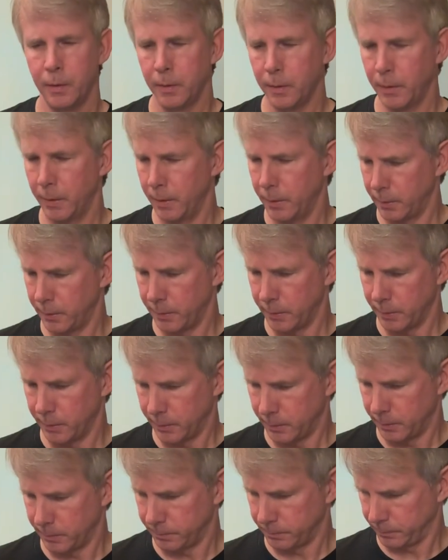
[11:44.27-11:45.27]
And
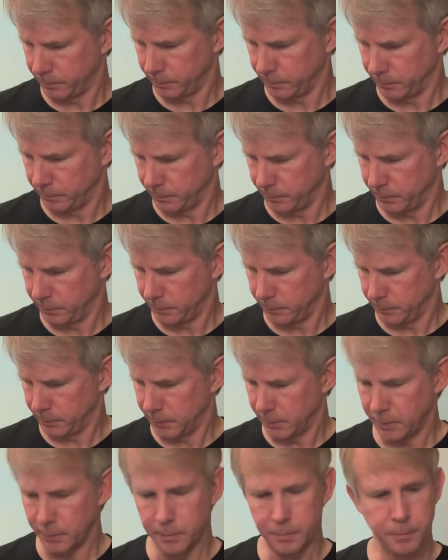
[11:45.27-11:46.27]
you
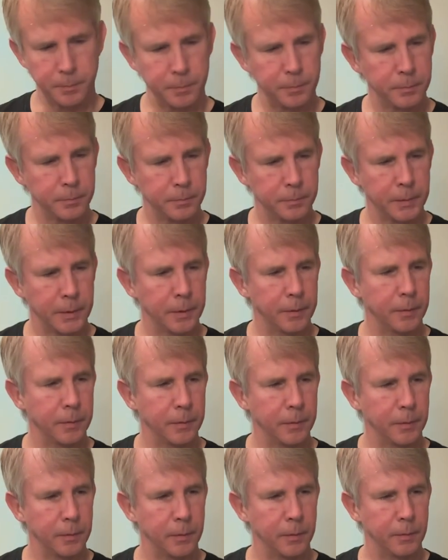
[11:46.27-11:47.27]
know,
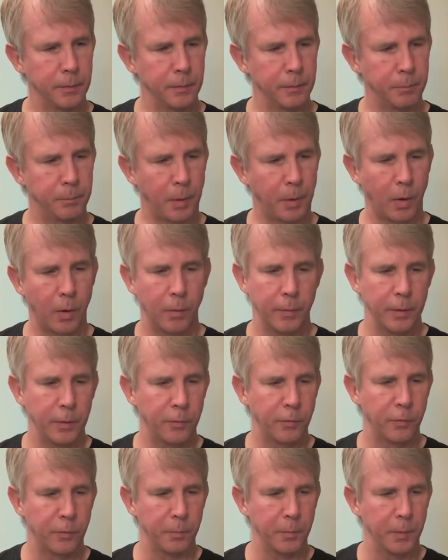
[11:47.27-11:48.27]
Paul Reed
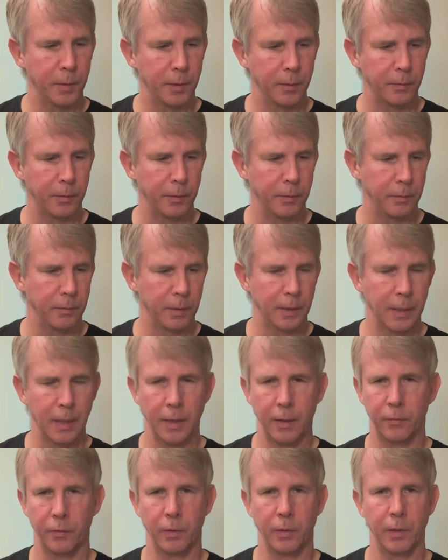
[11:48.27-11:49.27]
Smith, the
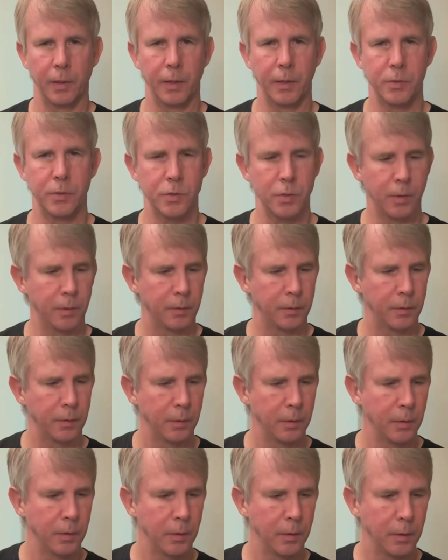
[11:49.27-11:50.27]
guy's a legend.
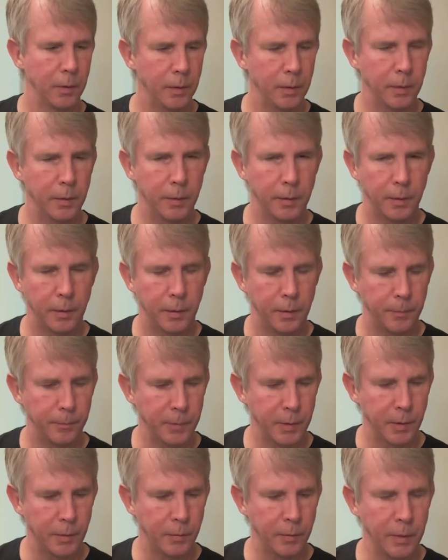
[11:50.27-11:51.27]
And
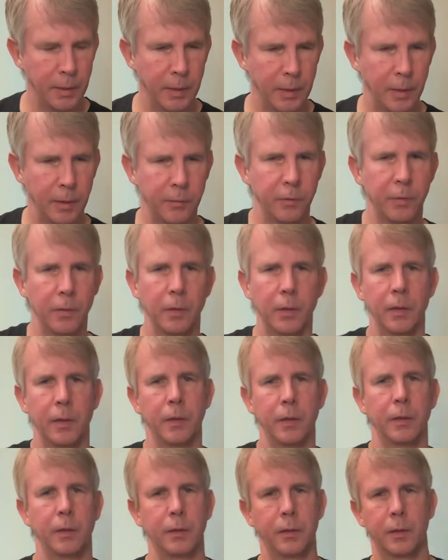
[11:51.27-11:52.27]
you know, he hasn't
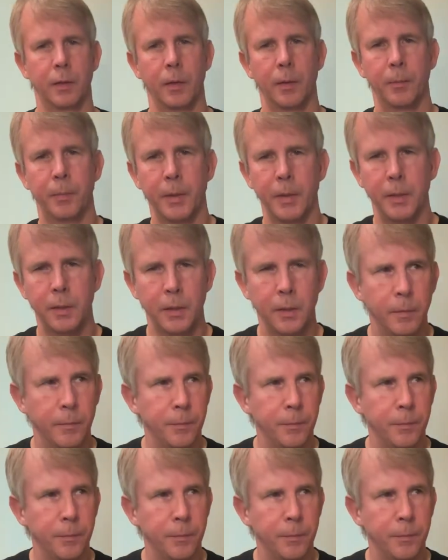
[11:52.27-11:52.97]
let the company